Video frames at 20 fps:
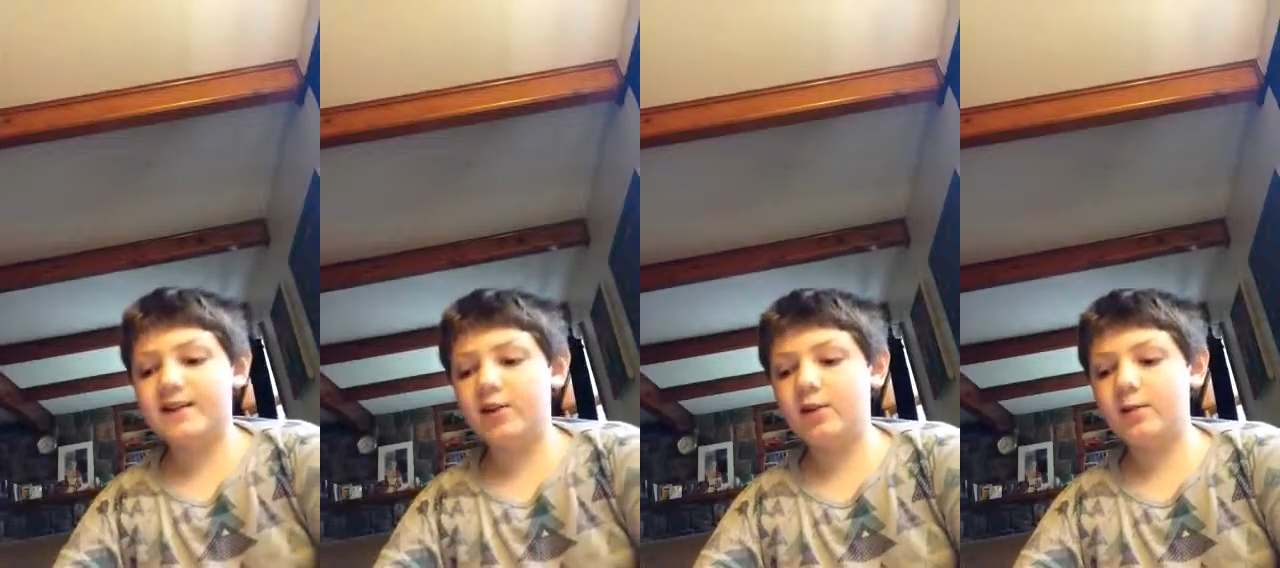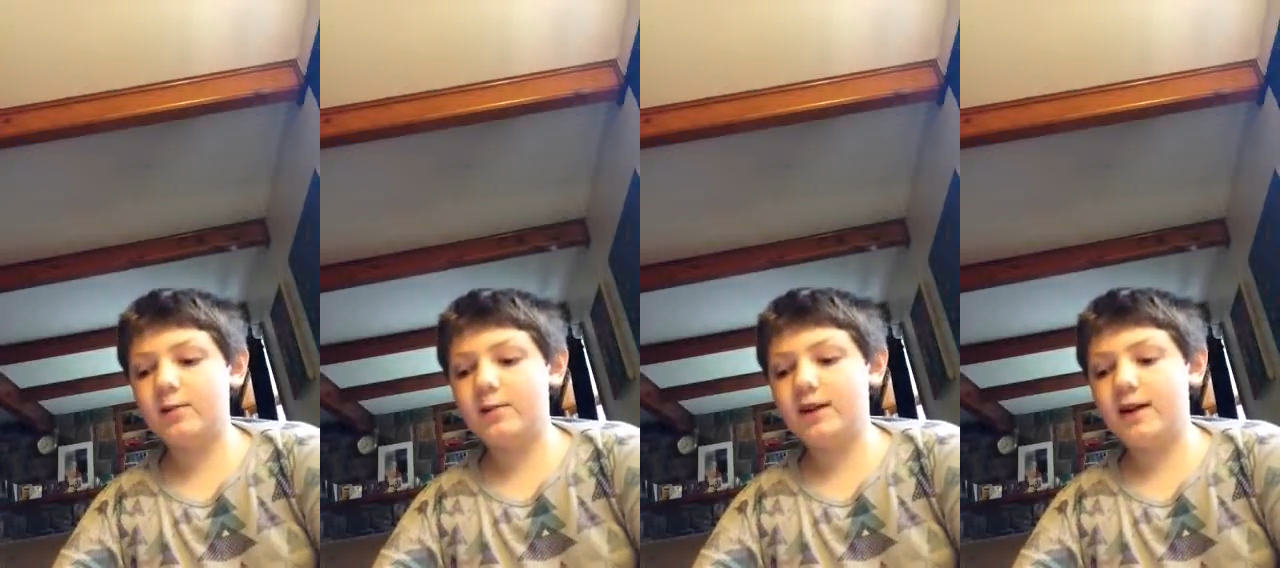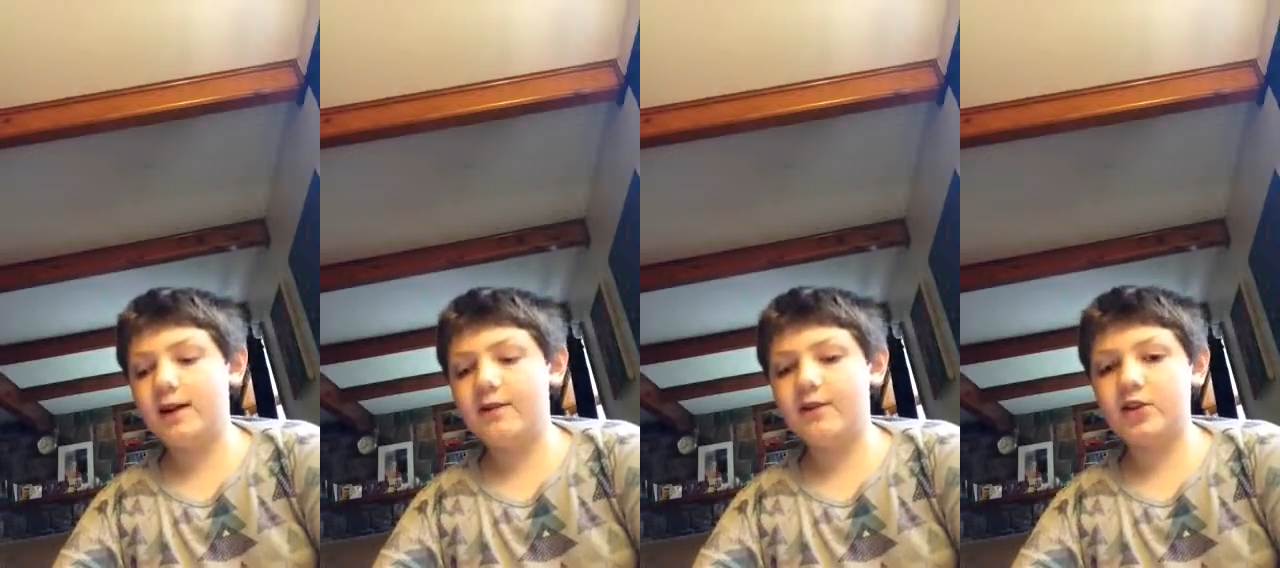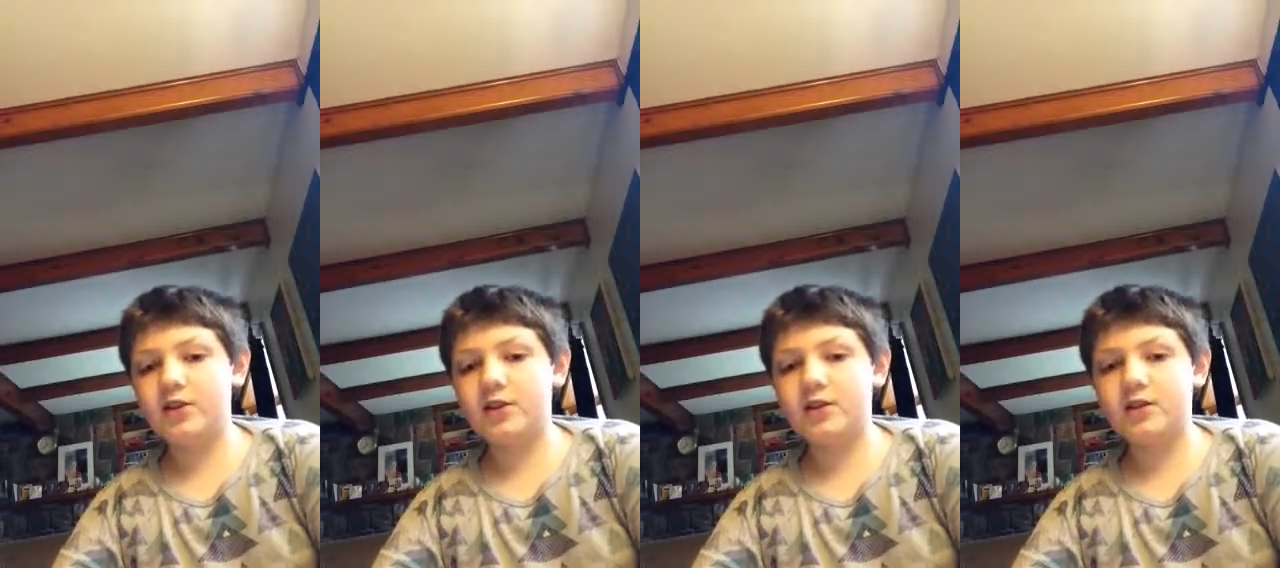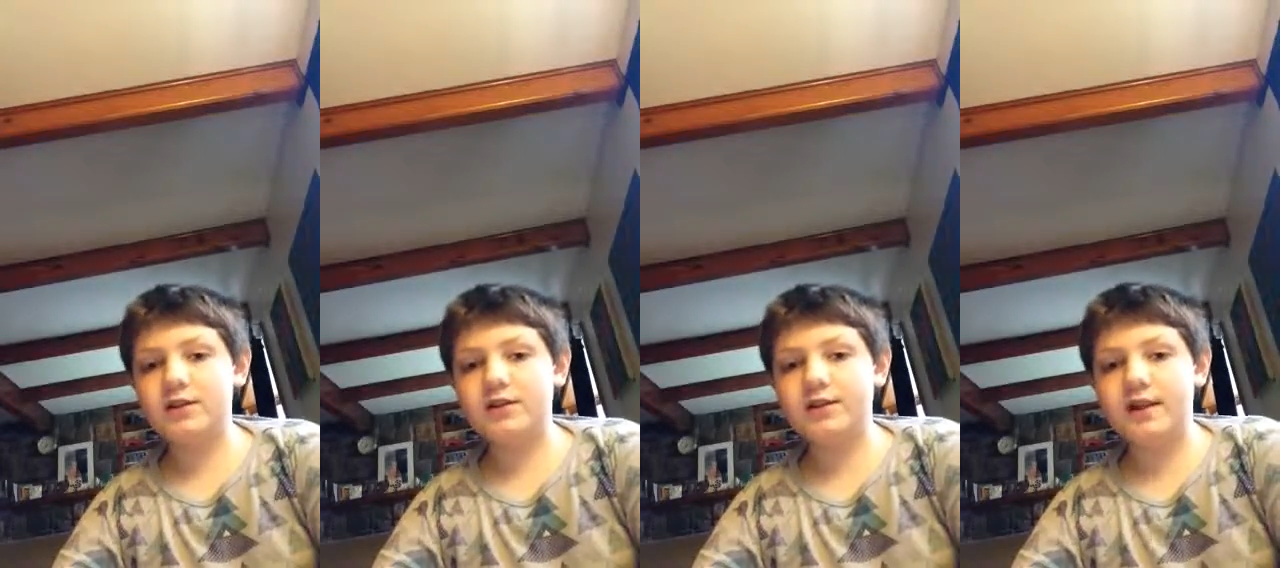Hope you have a
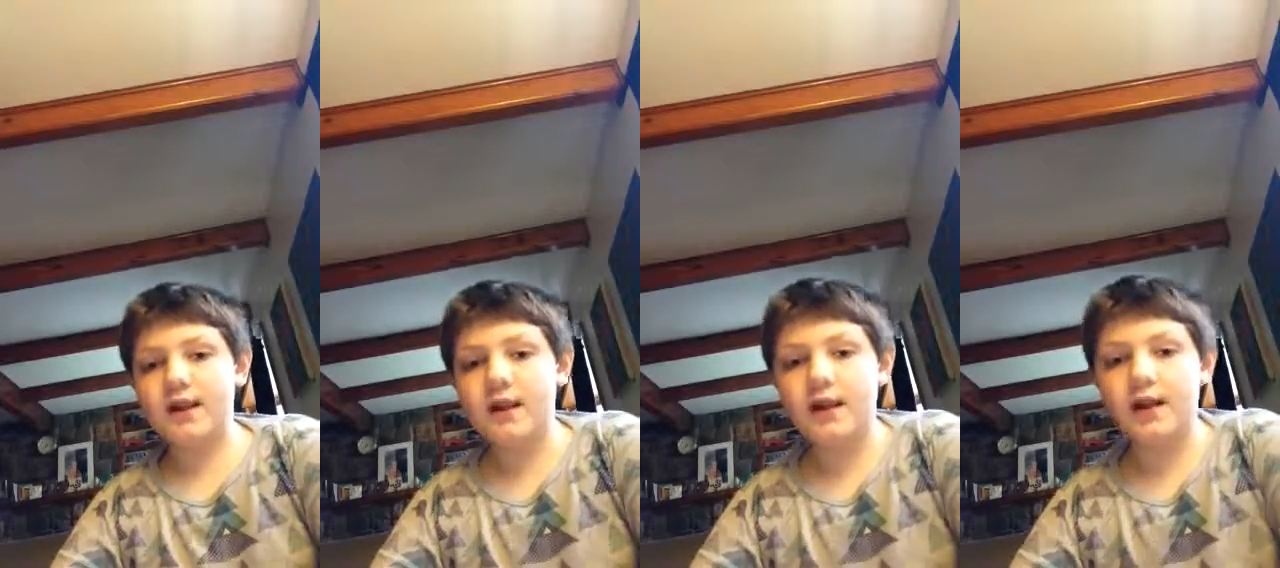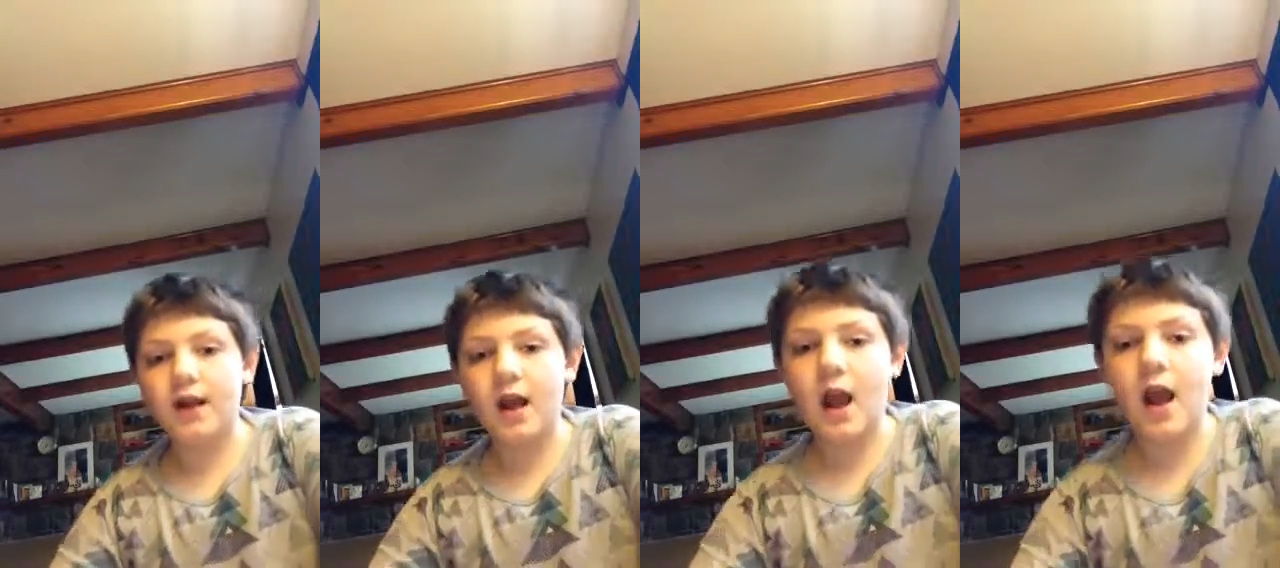good day,